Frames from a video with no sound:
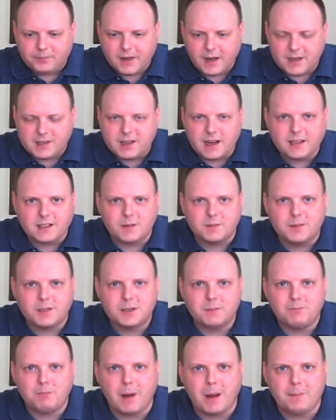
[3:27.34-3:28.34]
It's like
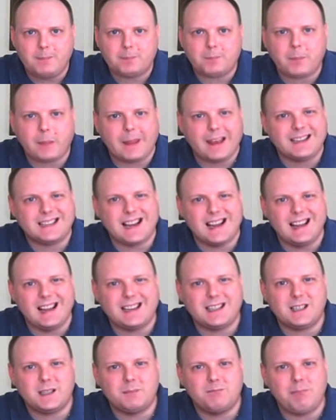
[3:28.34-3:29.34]
it's kind of
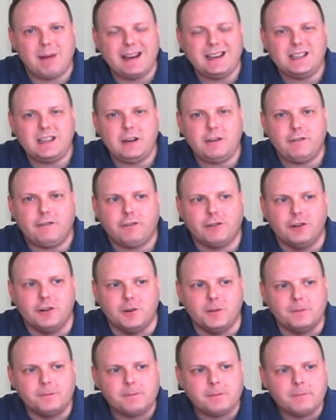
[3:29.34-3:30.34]
like spicy
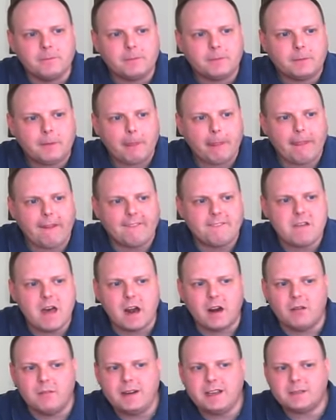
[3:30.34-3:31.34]
fruit,
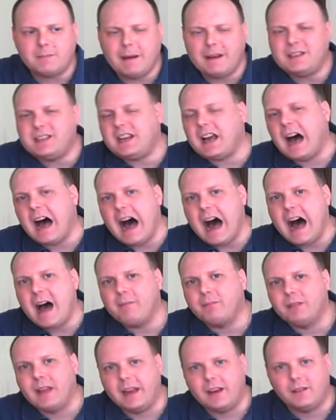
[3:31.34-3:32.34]
and I don't mean spicy
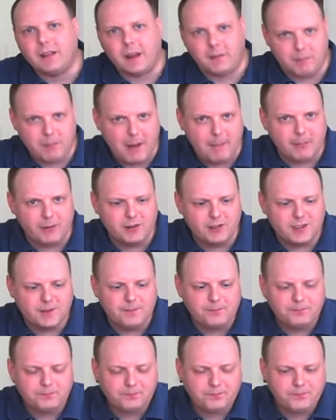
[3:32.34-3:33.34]
hot like peppers,